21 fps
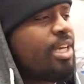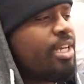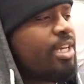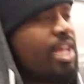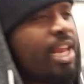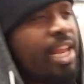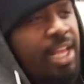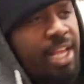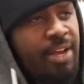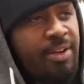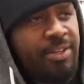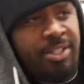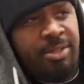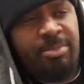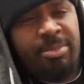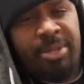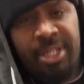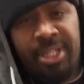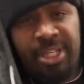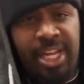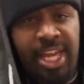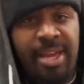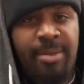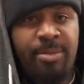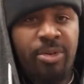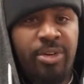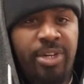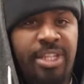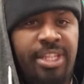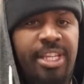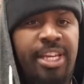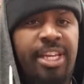Not like I was a big name or
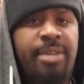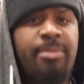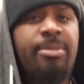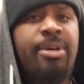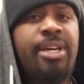anything,